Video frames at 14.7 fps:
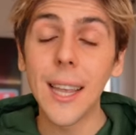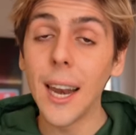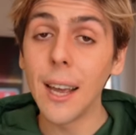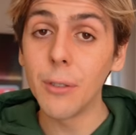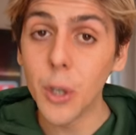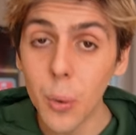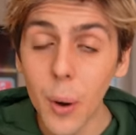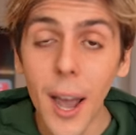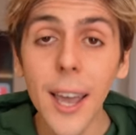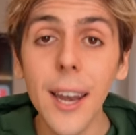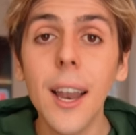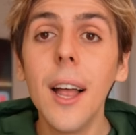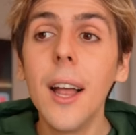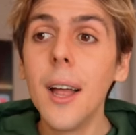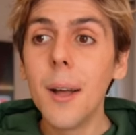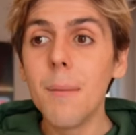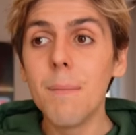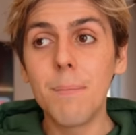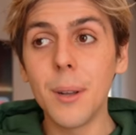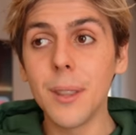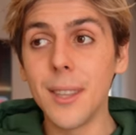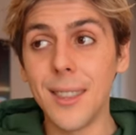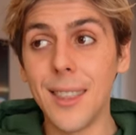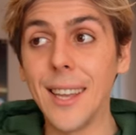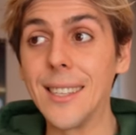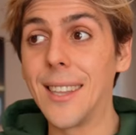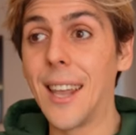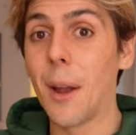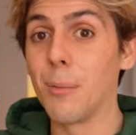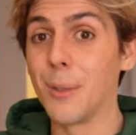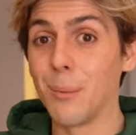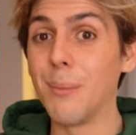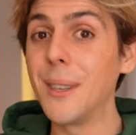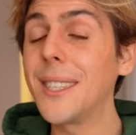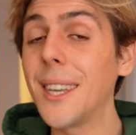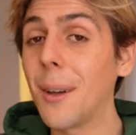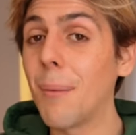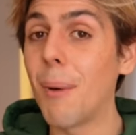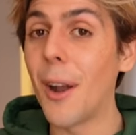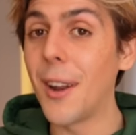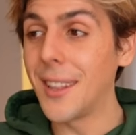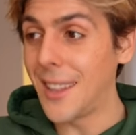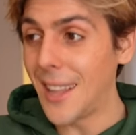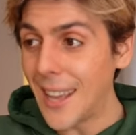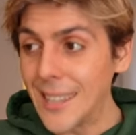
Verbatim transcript: that I've tried, but the things that I was missing about it